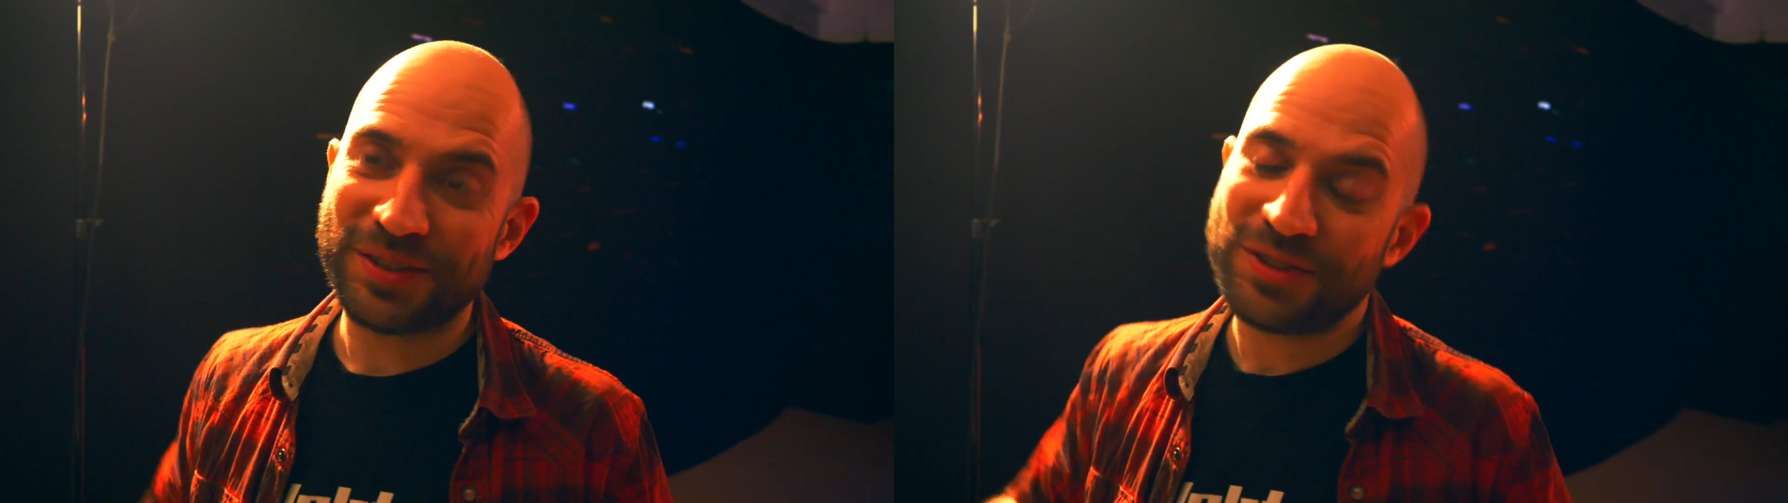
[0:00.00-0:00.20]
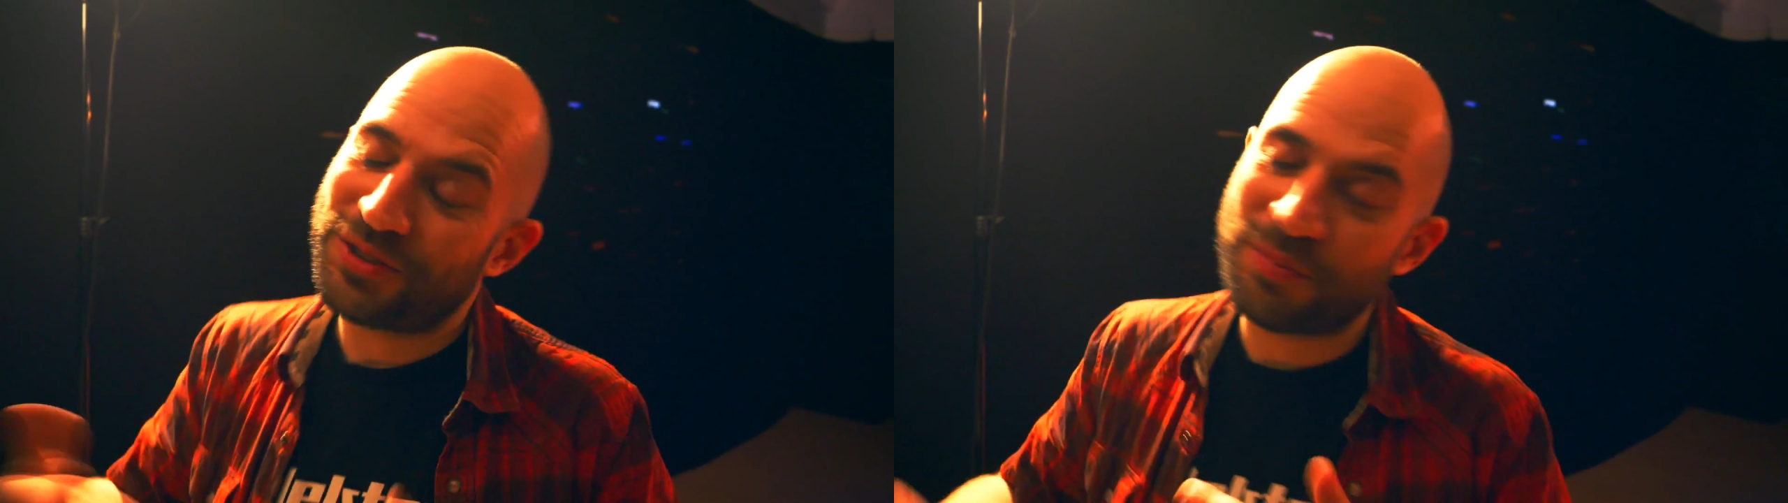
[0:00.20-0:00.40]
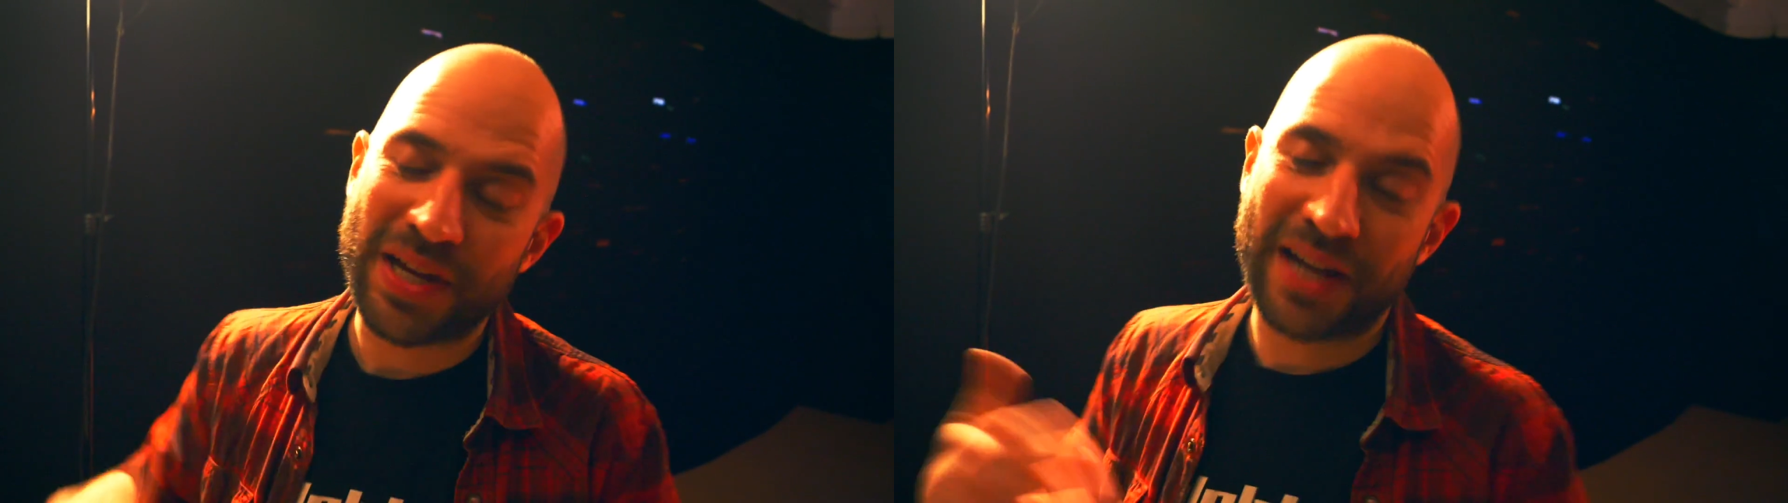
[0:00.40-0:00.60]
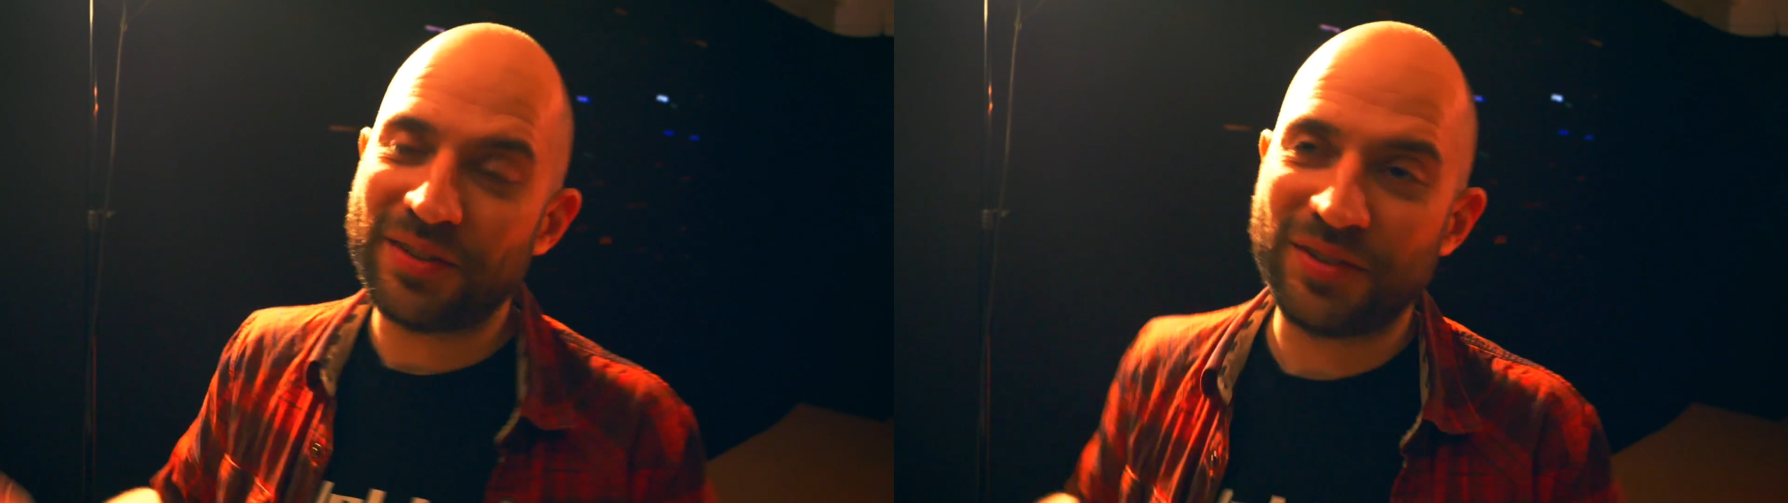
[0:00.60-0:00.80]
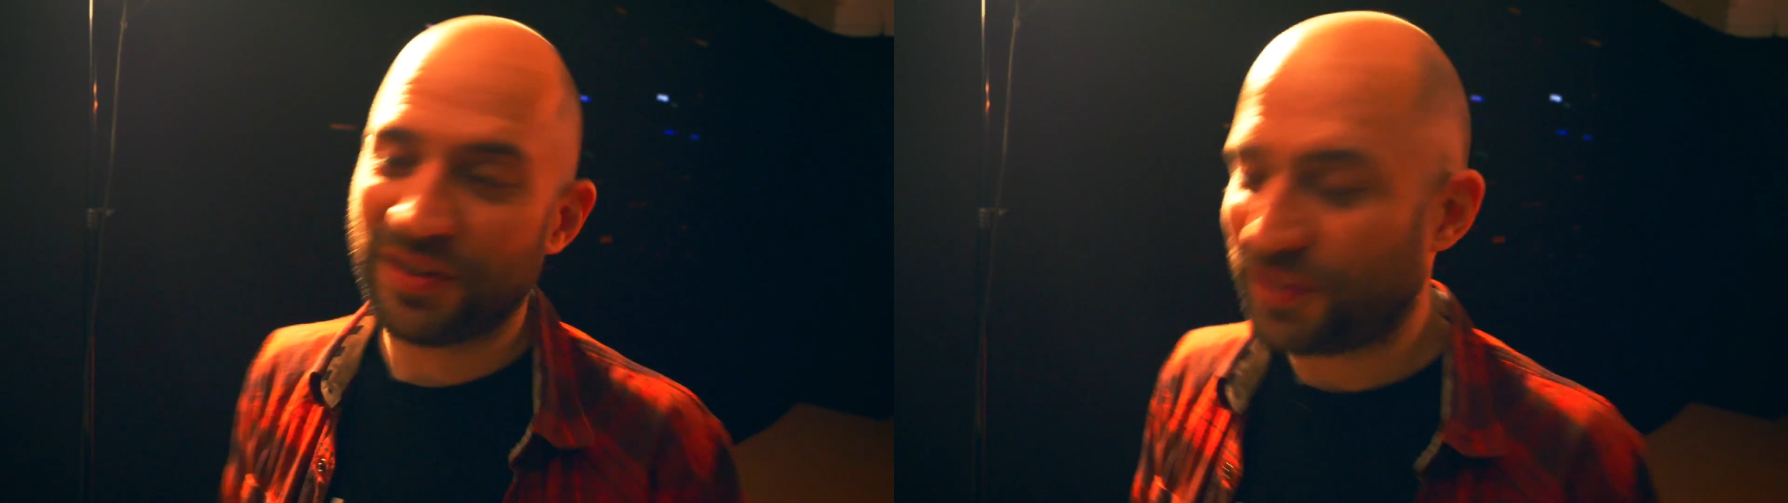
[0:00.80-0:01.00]
just a behind the
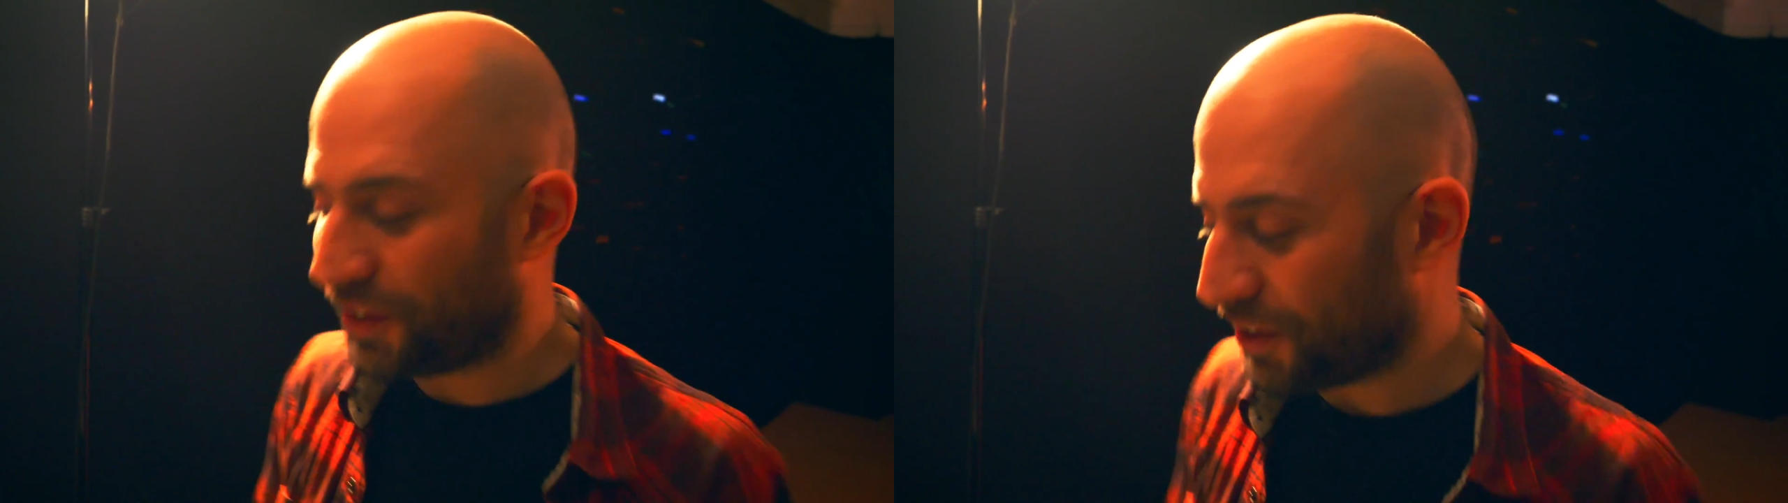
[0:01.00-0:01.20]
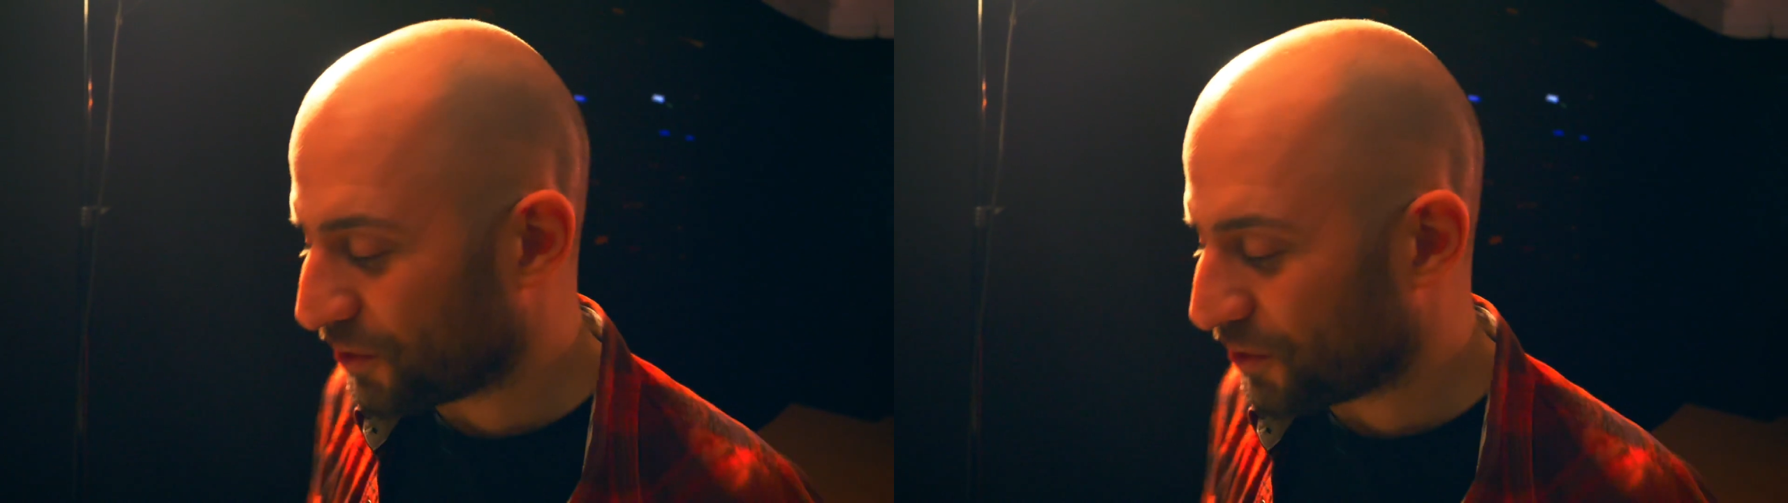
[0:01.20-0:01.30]
scenes thing.